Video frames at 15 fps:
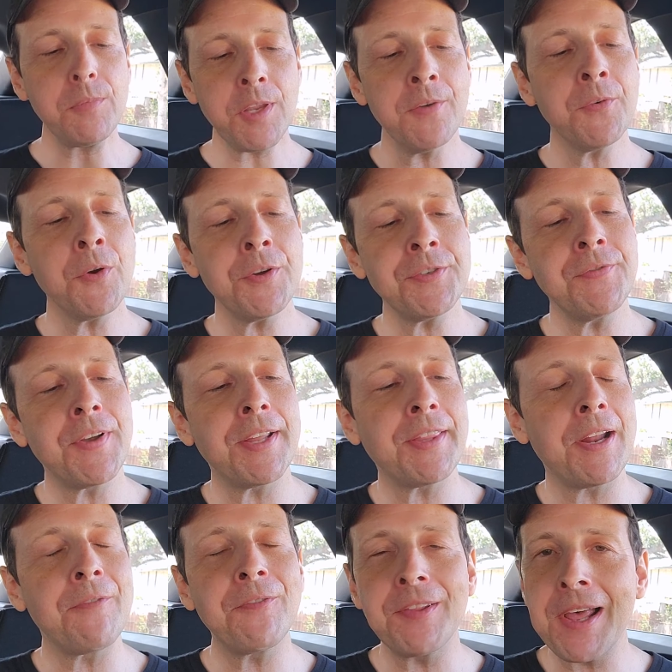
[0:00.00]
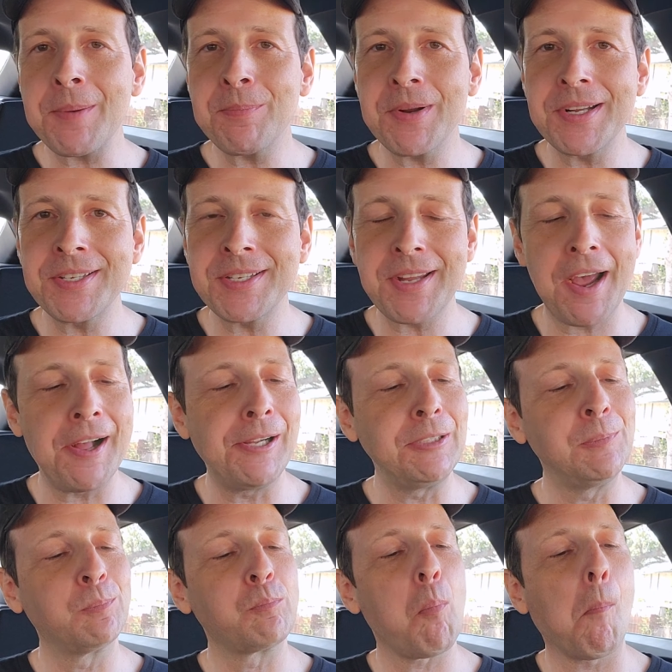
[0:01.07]
Of course, you've got that flatbread
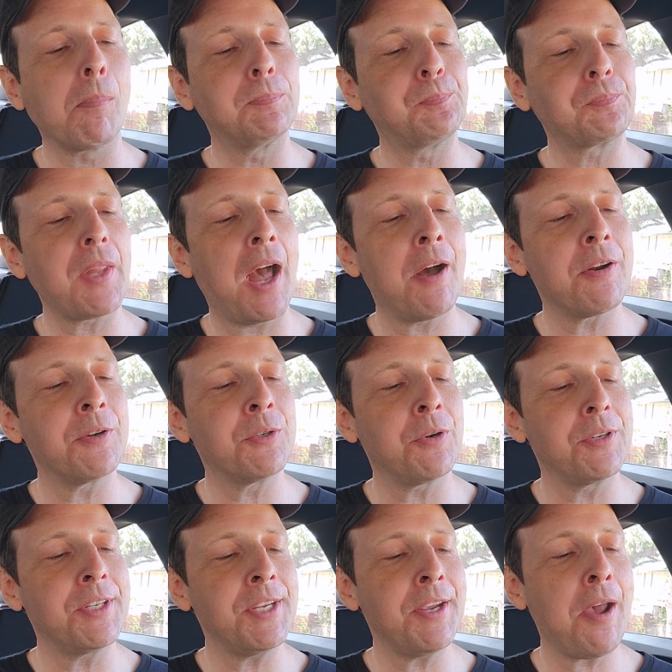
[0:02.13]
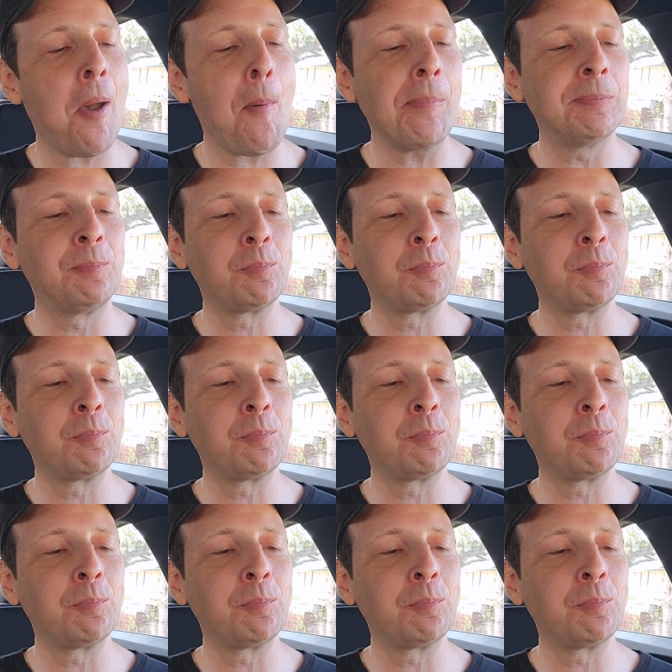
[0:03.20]
style outer tortilla,